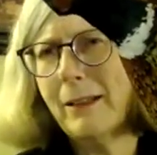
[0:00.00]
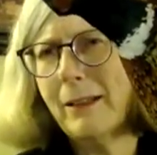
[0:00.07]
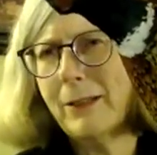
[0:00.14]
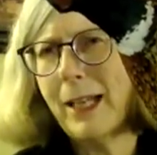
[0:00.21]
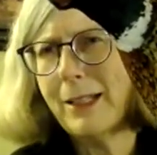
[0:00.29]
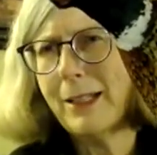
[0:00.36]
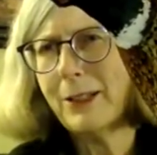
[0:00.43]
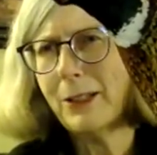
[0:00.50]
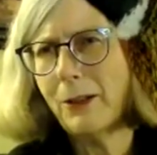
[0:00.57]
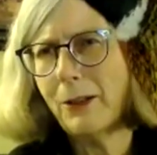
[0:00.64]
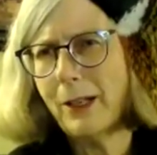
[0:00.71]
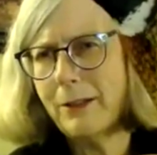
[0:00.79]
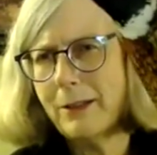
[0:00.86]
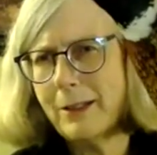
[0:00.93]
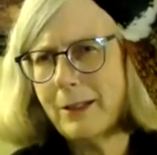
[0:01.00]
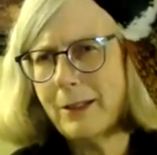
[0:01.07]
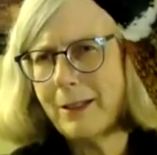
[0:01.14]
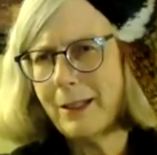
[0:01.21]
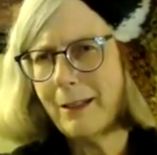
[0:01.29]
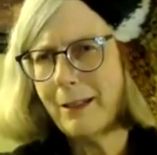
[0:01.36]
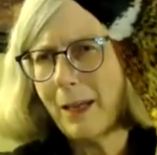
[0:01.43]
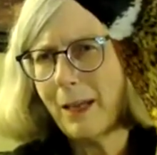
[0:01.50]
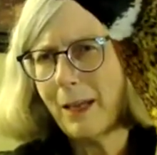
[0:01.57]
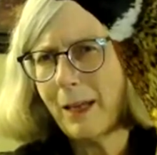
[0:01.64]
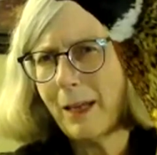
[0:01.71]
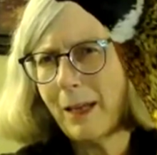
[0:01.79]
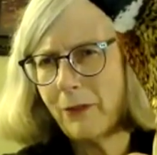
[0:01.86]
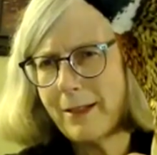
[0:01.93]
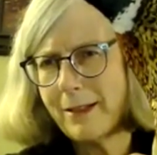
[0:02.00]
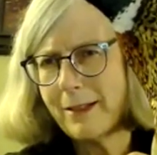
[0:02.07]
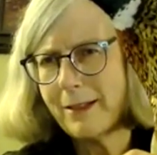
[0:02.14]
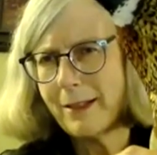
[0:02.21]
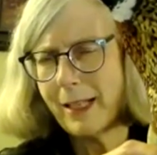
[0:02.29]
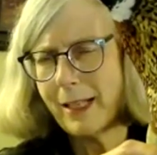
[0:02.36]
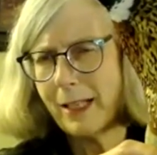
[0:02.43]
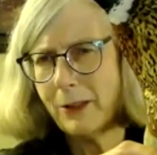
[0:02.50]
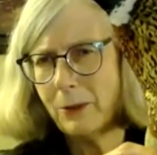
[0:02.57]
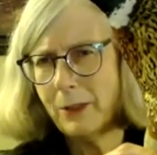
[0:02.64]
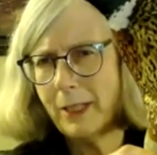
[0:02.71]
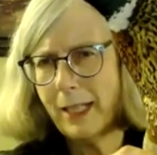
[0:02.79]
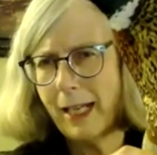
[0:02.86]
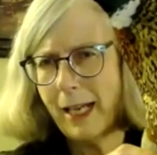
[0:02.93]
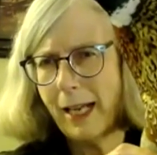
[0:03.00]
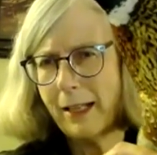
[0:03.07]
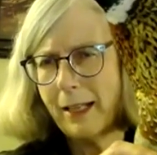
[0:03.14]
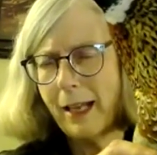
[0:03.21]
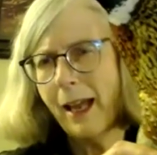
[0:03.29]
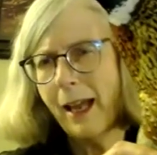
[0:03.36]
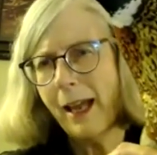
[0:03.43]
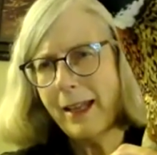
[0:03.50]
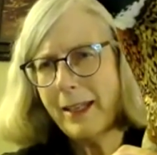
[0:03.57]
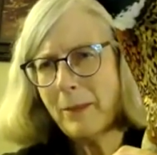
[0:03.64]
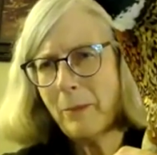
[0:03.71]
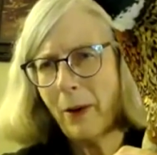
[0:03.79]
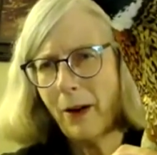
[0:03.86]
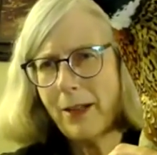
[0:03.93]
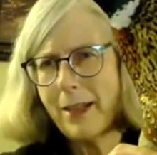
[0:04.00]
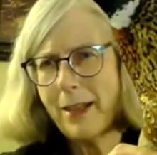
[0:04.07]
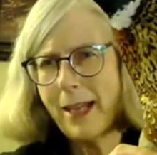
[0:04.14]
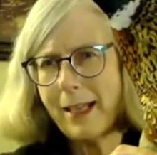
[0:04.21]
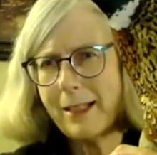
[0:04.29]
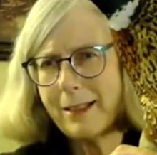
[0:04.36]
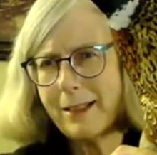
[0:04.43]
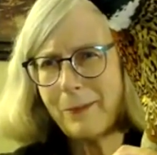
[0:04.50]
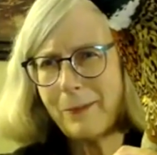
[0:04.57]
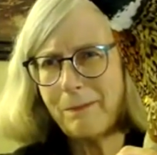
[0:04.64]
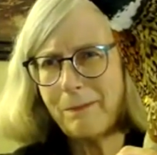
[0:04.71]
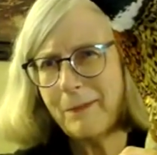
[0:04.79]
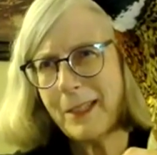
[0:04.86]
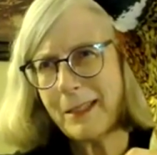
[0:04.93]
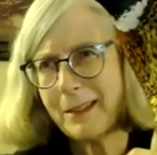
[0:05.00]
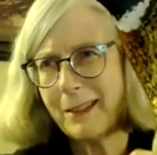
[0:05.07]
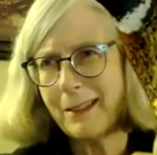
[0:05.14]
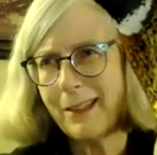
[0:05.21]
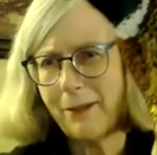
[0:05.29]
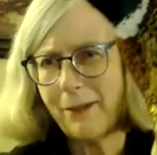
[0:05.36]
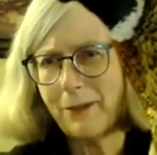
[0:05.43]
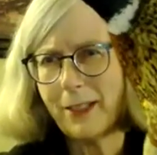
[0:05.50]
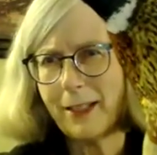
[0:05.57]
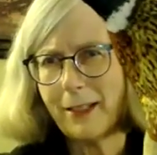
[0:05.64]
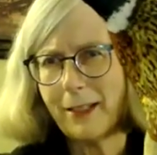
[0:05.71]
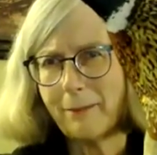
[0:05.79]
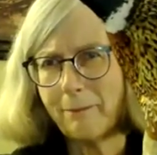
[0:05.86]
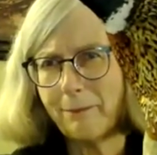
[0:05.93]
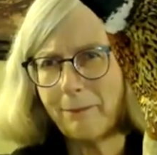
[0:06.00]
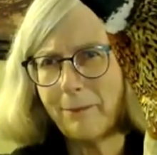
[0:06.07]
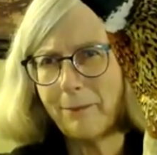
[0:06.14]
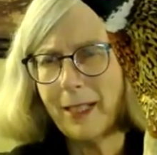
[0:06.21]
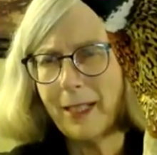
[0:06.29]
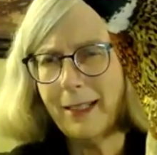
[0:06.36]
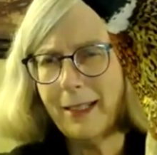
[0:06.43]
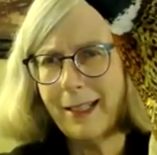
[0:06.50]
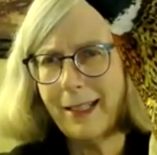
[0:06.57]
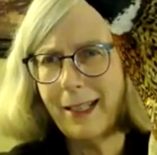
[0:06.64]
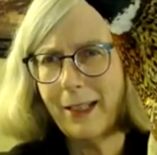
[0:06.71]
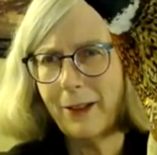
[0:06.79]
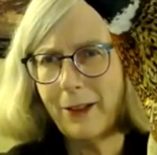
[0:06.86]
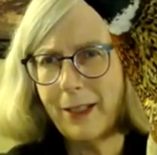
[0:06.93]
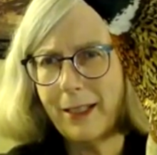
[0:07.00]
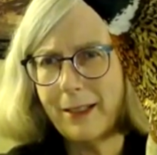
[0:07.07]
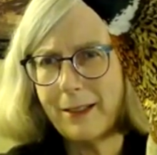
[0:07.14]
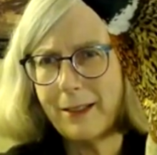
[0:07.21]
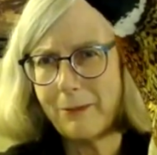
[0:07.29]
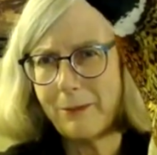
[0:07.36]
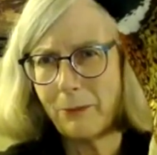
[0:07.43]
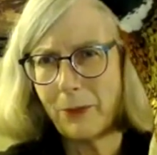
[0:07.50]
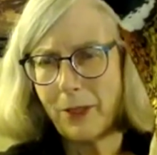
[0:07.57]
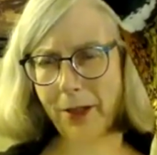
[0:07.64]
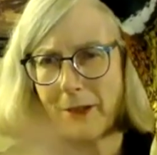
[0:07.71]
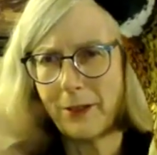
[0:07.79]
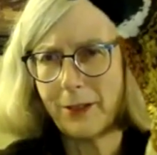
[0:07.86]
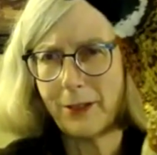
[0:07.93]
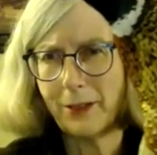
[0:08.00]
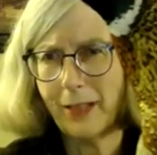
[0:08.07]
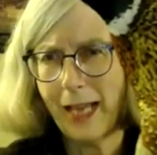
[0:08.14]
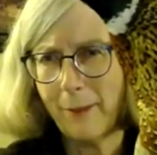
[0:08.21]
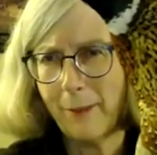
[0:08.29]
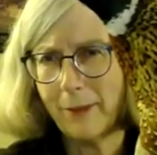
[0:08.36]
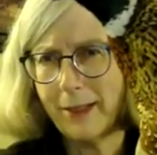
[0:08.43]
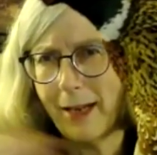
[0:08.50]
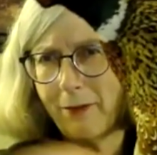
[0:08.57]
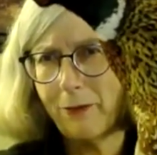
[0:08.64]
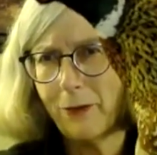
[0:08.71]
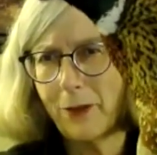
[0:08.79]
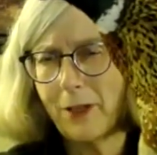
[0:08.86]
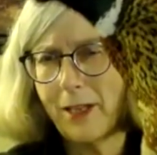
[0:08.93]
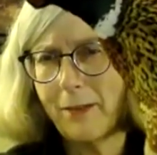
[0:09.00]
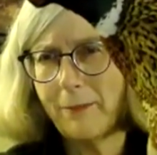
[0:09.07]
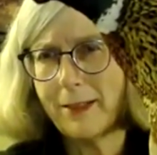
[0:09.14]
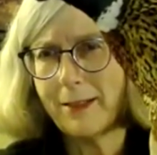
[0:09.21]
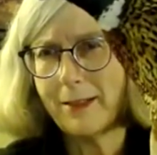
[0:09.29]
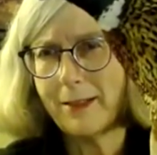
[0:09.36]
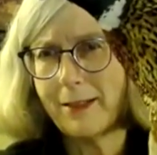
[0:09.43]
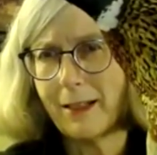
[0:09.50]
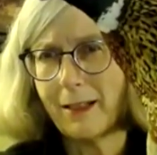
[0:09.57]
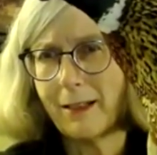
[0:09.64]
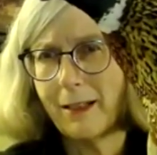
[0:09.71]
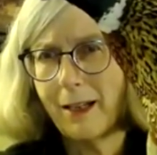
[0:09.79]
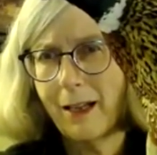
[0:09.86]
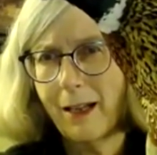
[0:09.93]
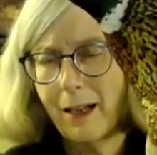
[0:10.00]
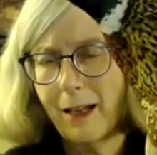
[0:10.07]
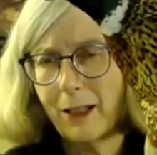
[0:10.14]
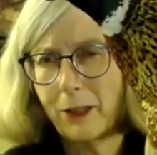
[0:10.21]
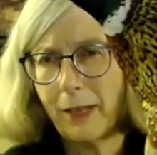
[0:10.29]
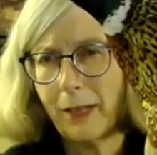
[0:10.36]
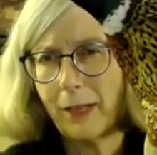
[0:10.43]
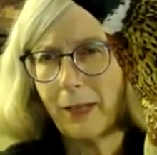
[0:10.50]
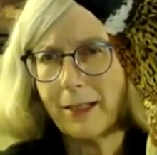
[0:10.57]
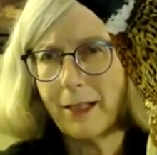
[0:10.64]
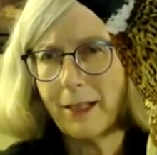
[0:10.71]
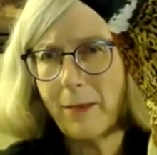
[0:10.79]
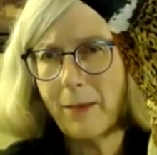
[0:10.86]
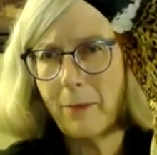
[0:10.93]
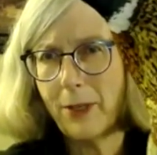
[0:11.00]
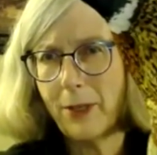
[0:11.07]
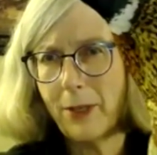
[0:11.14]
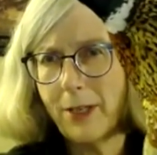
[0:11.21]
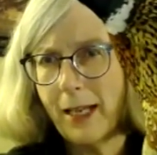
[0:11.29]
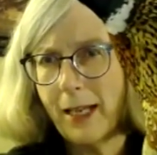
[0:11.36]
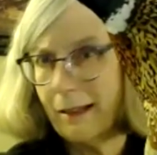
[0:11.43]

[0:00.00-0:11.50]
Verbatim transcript: "Oh gosh, you know, I used to see a lot more pheasants than I do today." I, I think part of that is just you have to be in areas where there's still habitat for them. This is a, a grassland bird.